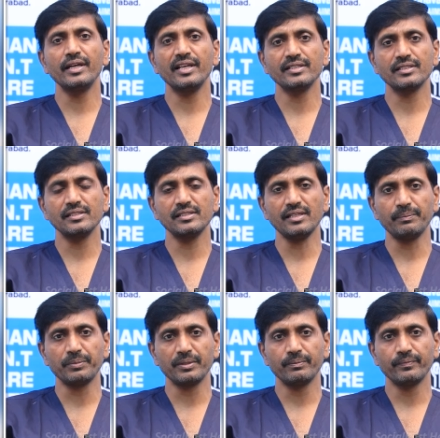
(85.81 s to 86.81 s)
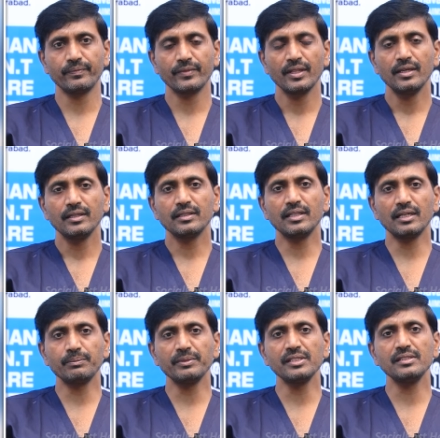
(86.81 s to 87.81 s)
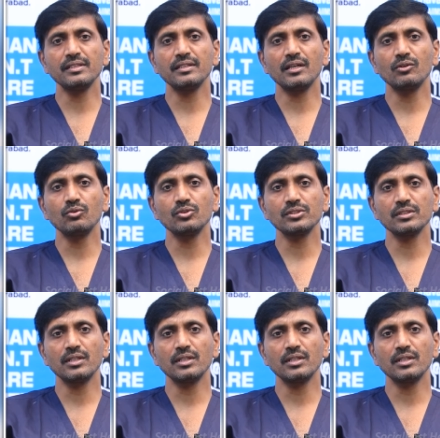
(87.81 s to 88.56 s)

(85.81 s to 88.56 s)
nasal septum. That means in the nose,